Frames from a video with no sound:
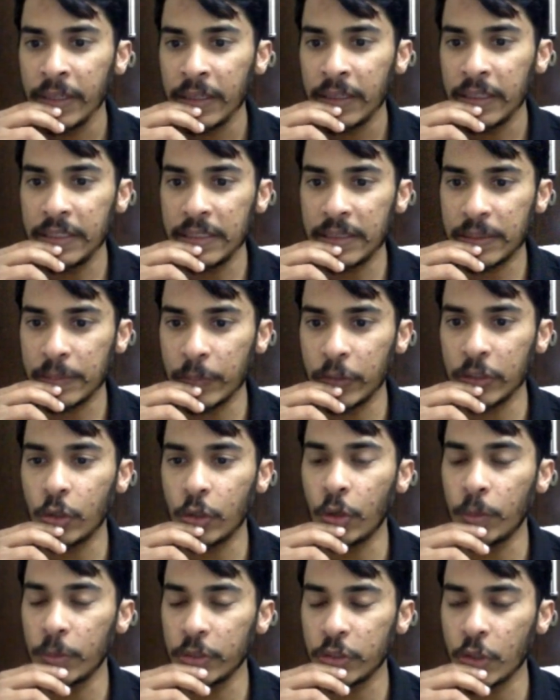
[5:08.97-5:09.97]
It is
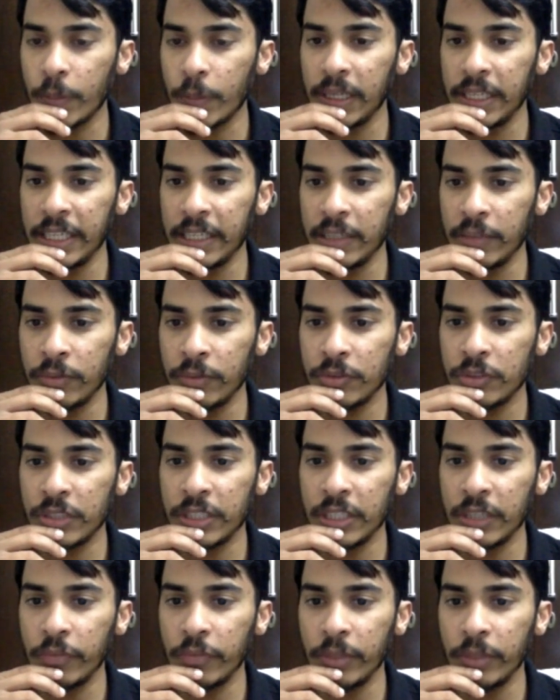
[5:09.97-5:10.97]
most commonly
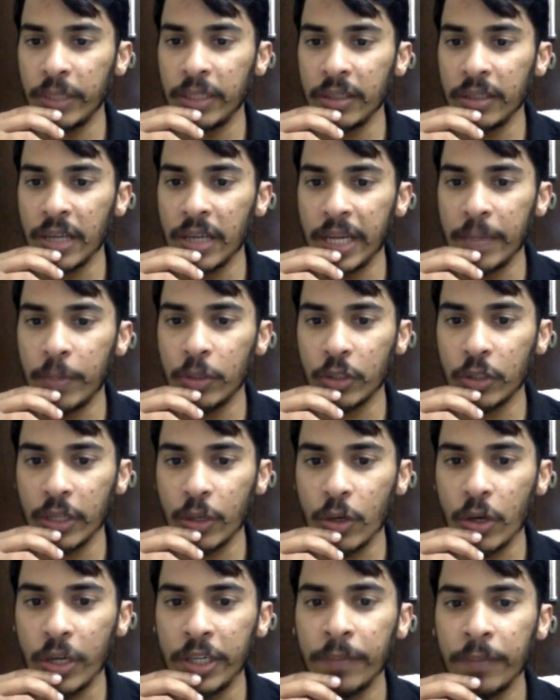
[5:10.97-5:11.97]
seen in women.
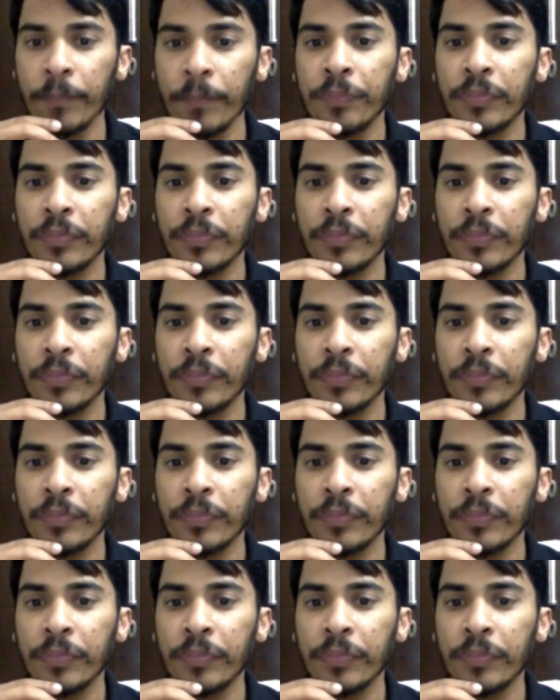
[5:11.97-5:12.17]
Hypothyroid.